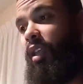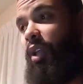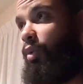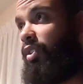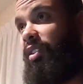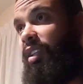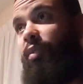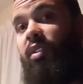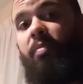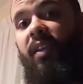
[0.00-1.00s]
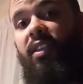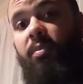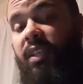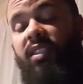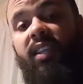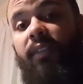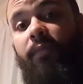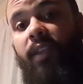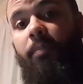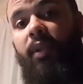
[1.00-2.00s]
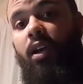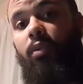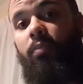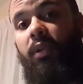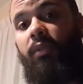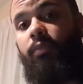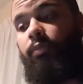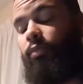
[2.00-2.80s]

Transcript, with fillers: He was he was basically flipping out, man.